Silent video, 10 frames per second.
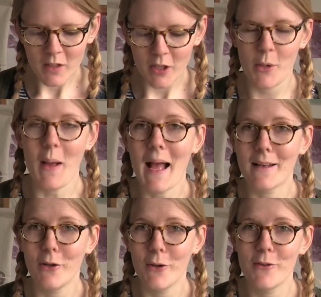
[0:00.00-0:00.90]

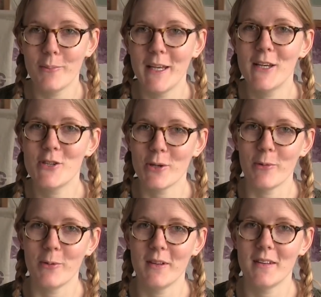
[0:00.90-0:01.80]
had loads of big
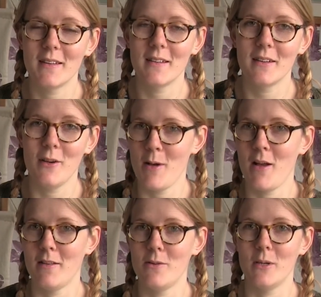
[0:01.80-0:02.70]
shops was
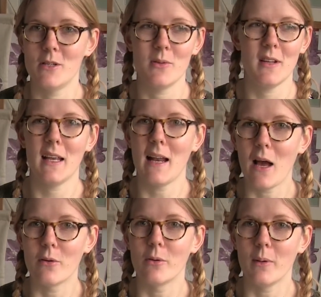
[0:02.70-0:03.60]
Carmarthen, which was like an
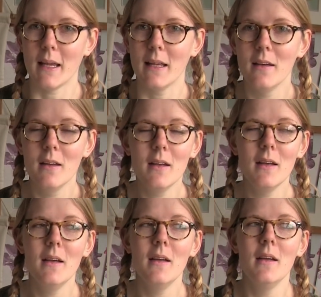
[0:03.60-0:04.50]
hour away,
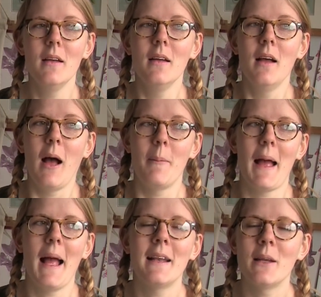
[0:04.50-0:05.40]

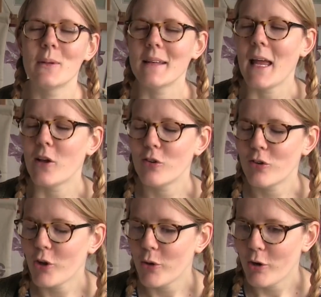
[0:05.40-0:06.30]
and it was getting
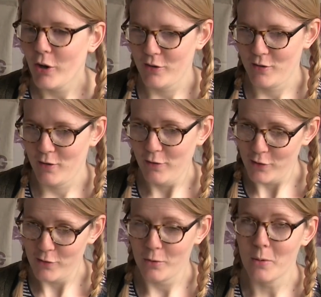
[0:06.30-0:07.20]
so close to the
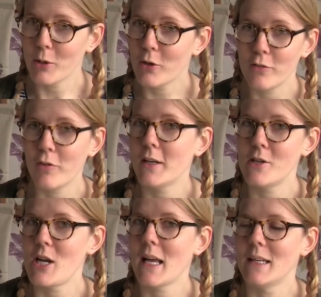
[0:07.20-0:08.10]
funeral and we couldn't find a
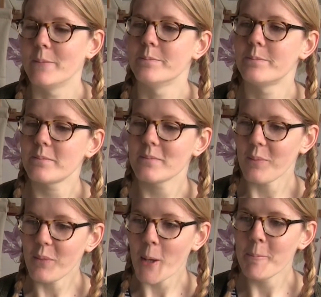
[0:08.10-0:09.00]
jacket,
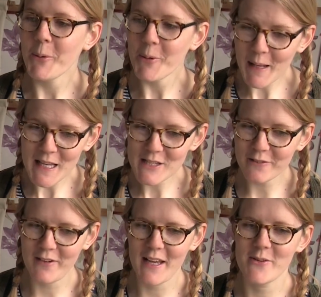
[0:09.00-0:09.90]
but we managed to
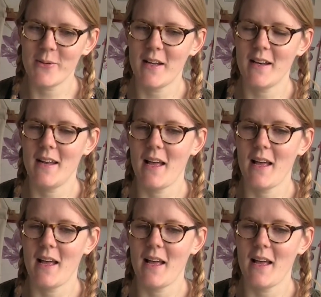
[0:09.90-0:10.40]
find one,